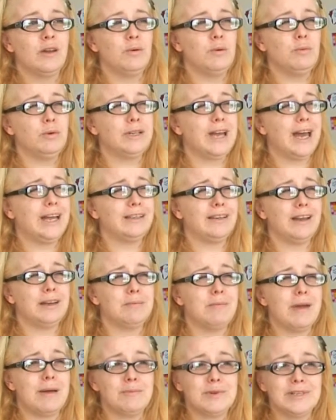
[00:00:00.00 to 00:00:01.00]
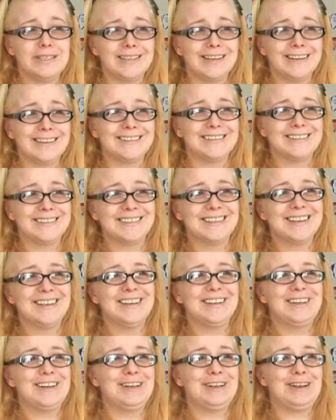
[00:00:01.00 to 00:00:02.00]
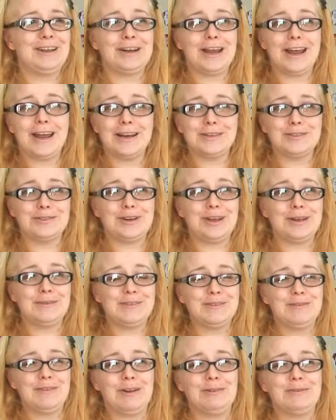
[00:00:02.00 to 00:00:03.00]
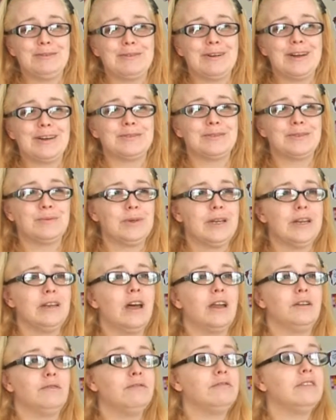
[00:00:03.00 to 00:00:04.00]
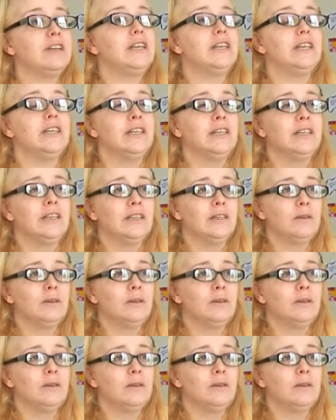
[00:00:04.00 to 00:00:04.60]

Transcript: We would have had a lot of memory sticks, a lot of hard drives floating around with a lot of really